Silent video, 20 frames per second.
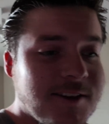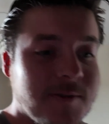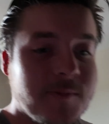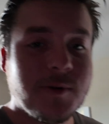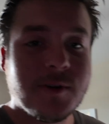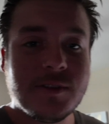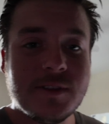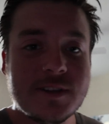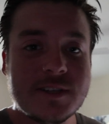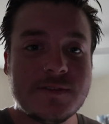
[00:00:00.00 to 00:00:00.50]

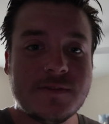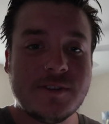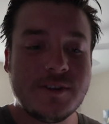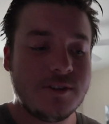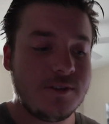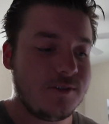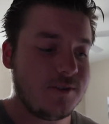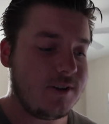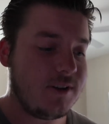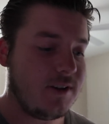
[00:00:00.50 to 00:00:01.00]
But this
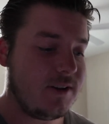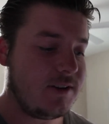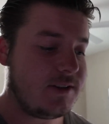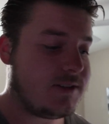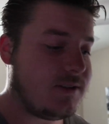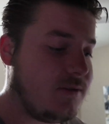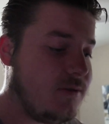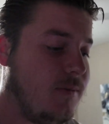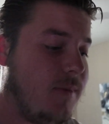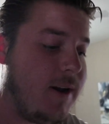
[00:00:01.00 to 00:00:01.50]
video,
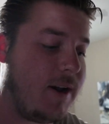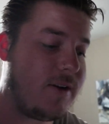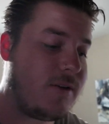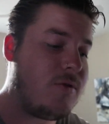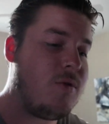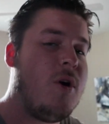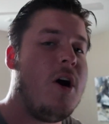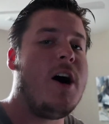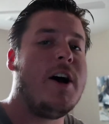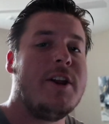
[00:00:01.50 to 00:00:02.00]
guys, oh my
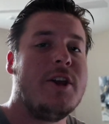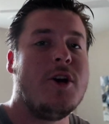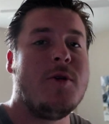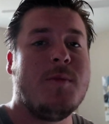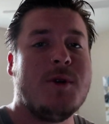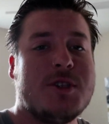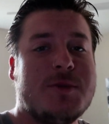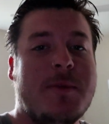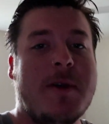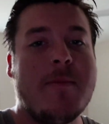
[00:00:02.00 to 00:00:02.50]
god, you
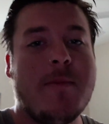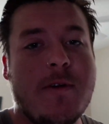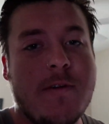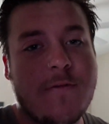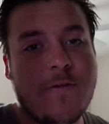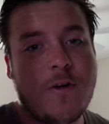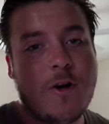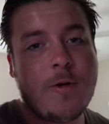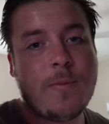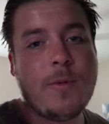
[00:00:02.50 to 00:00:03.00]
almost made me
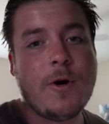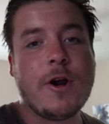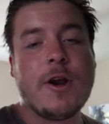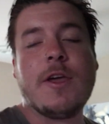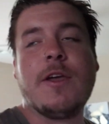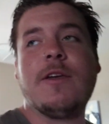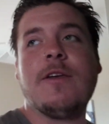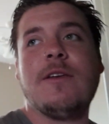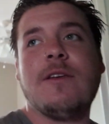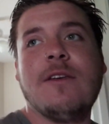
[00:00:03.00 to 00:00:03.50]
fall,
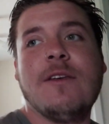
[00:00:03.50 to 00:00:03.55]
buddy.